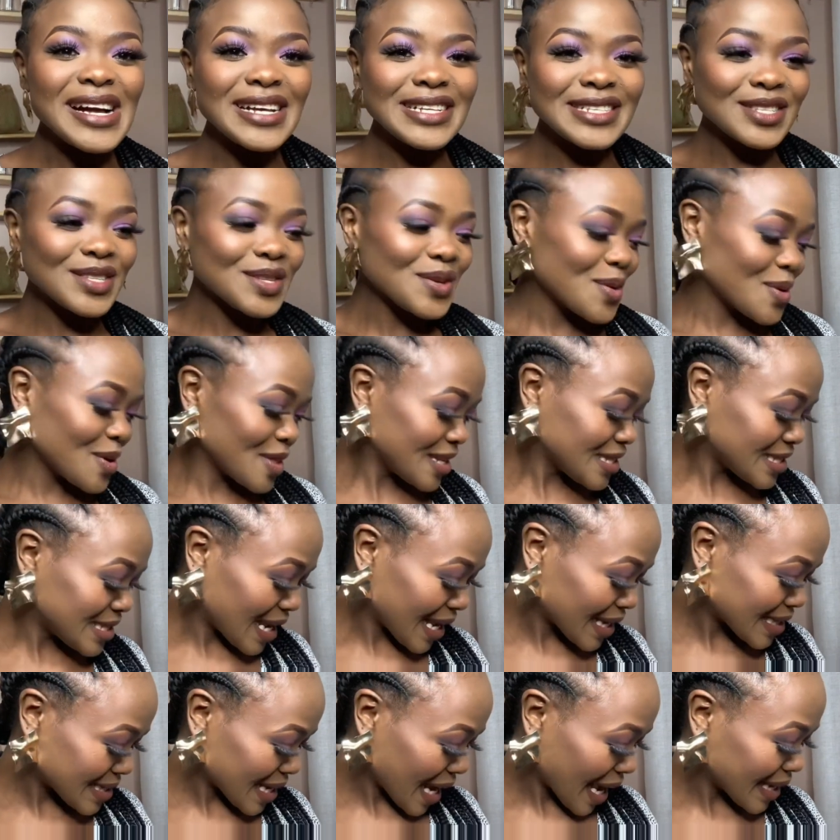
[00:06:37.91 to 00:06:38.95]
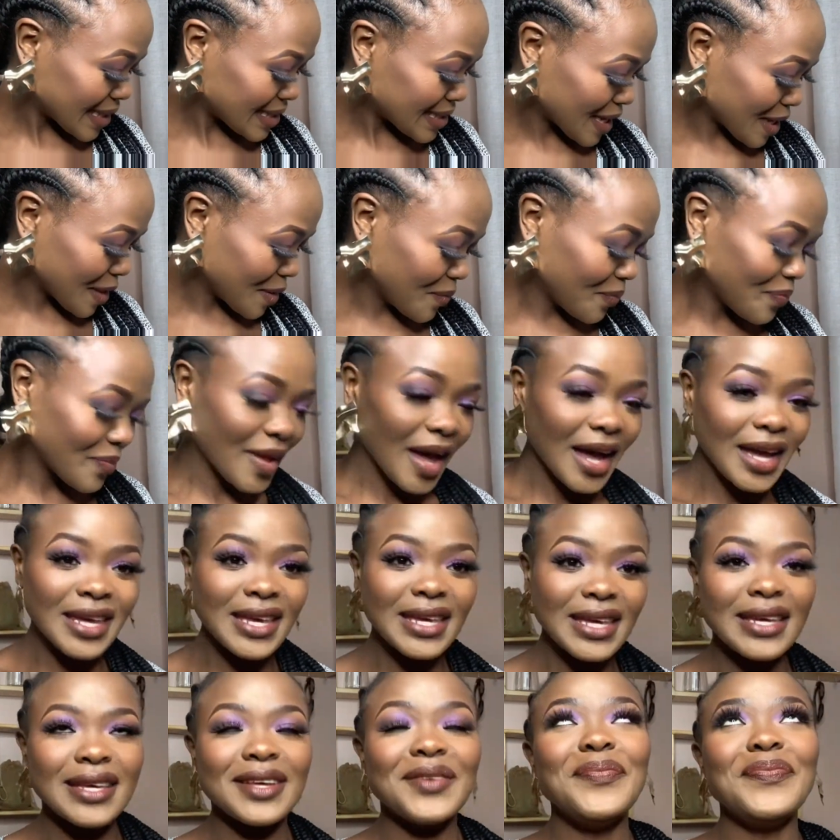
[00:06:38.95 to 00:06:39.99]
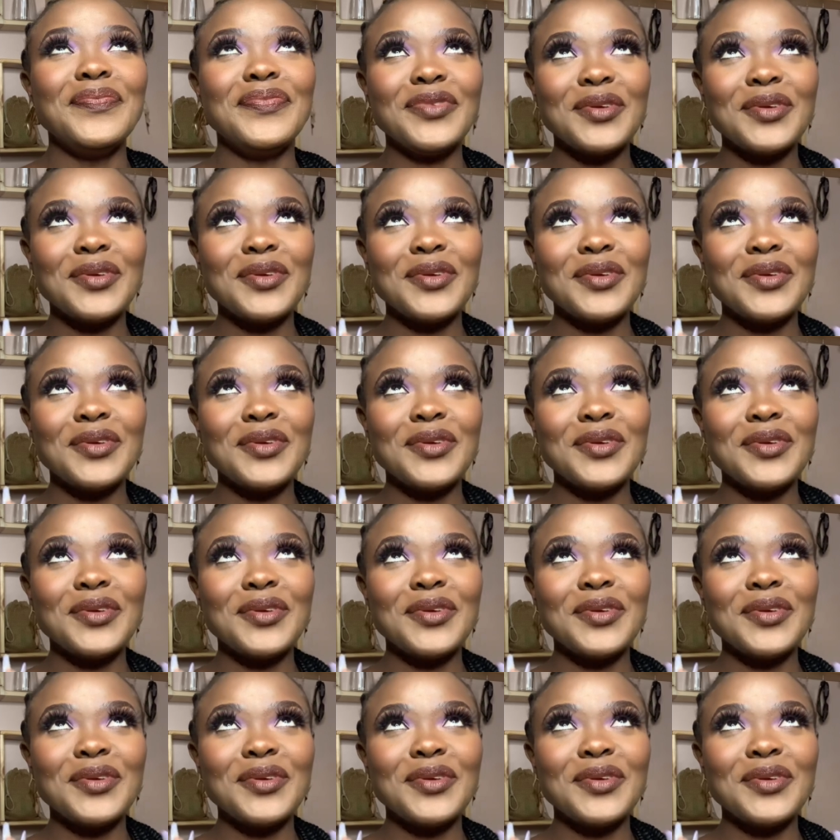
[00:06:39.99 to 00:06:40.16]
so this next item, okay.